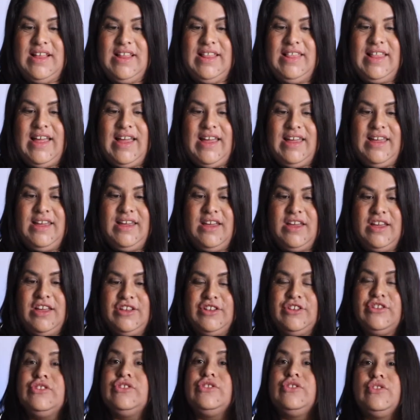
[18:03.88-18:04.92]
like
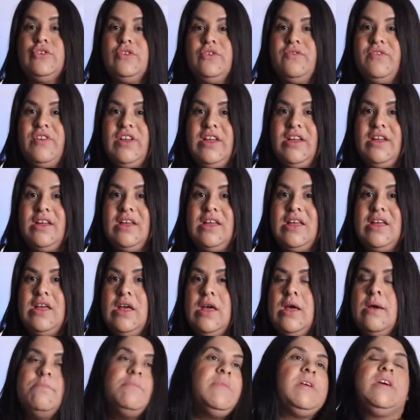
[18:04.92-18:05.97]
serving,
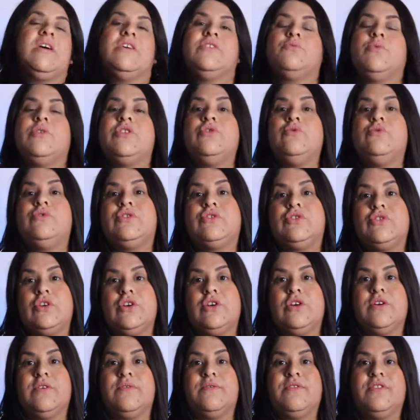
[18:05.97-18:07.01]
because when you
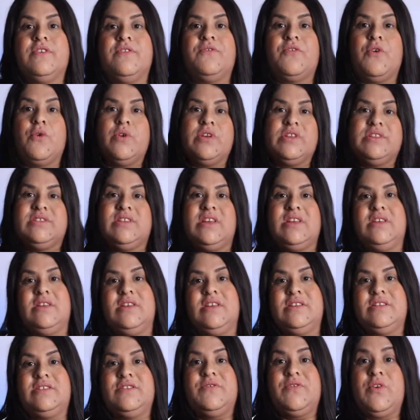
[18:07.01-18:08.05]
serve, the focus
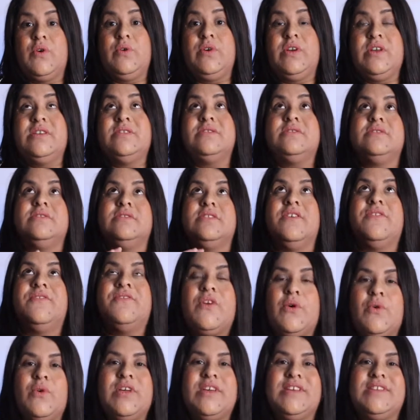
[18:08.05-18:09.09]

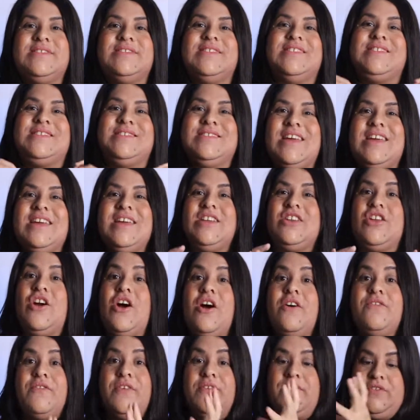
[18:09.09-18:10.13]
is taken
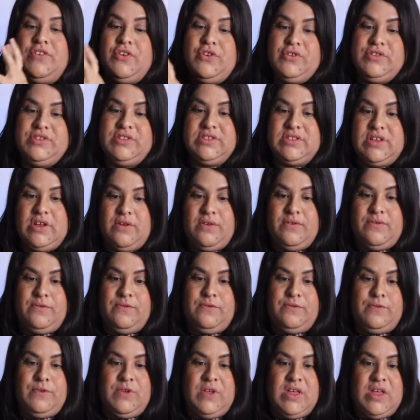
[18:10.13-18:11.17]
off of yourself,